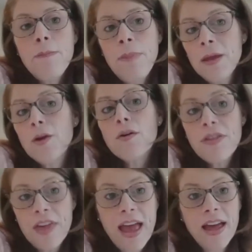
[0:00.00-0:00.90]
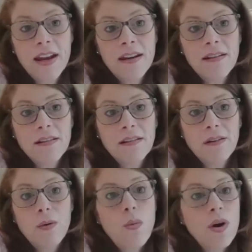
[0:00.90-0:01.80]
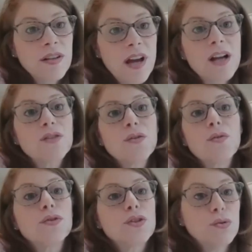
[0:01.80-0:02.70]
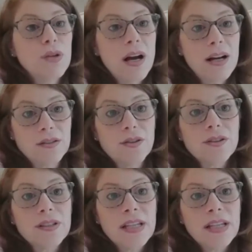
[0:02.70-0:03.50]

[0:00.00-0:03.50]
bigger than one doctor or two doctors.